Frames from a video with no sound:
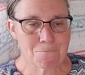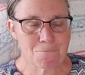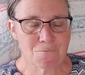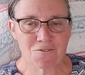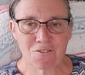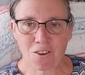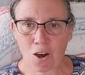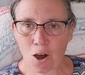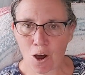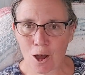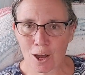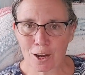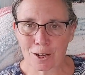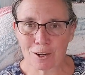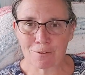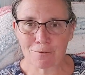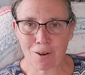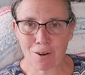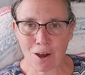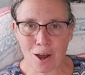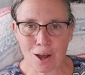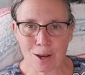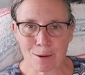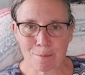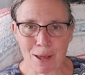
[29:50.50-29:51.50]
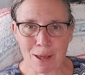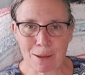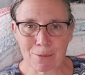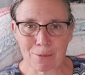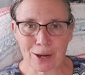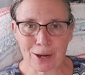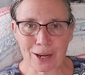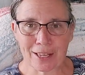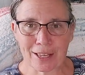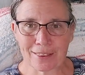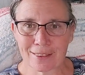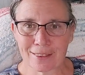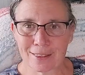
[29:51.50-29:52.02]
fond
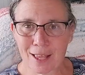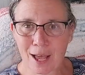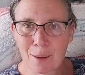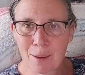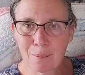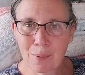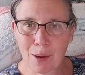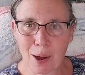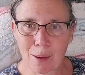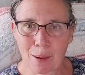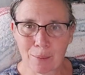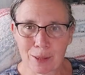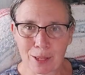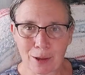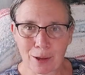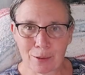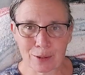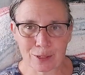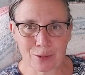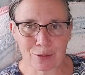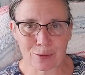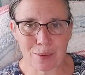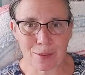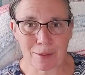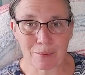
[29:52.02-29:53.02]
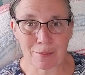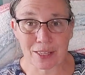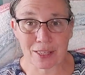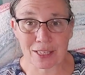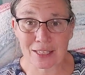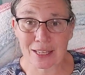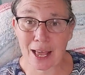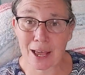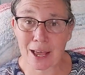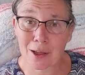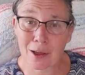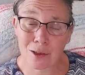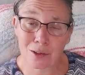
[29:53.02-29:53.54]
memory, and I probably always remember this.
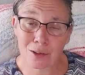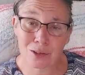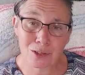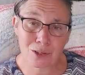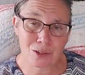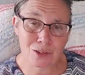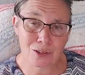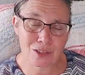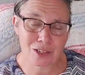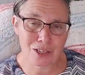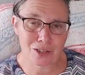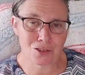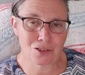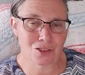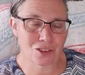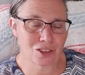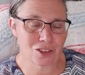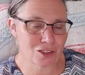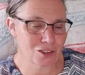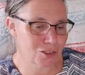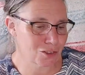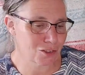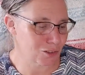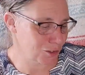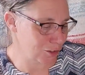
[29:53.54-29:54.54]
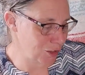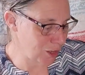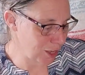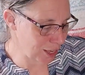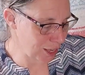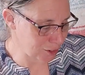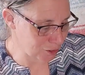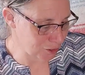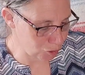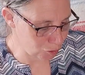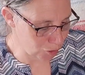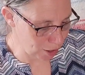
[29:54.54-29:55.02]
I also stitched this as a